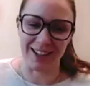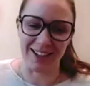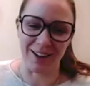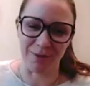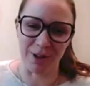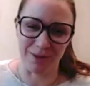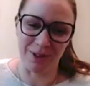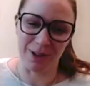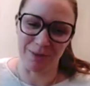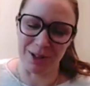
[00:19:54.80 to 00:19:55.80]
and, so and we,
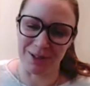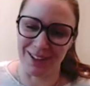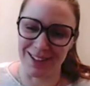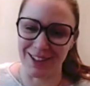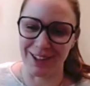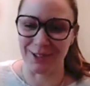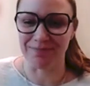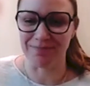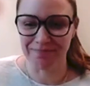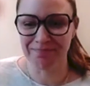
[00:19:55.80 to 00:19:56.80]
we, would do yeah. that too
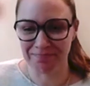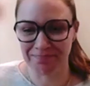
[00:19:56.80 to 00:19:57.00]
yeah,